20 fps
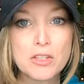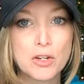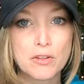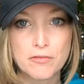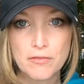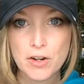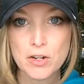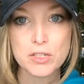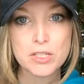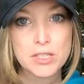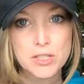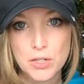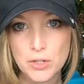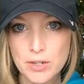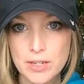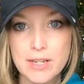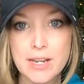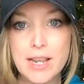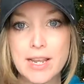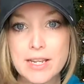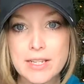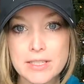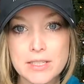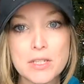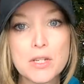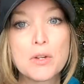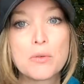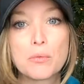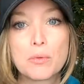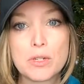your first 30
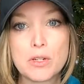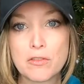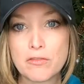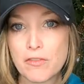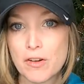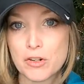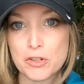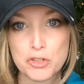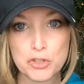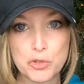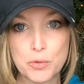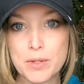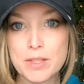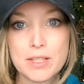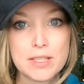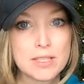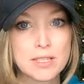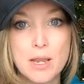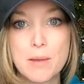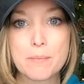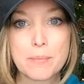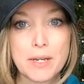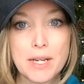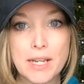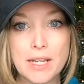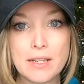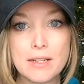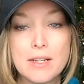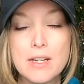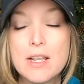days when you first join this
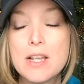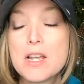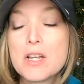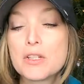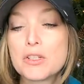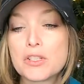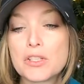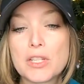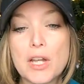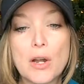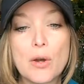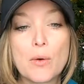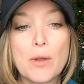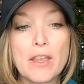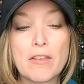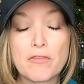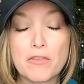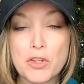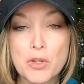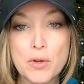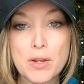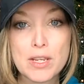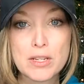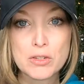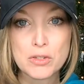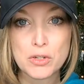company. So if you can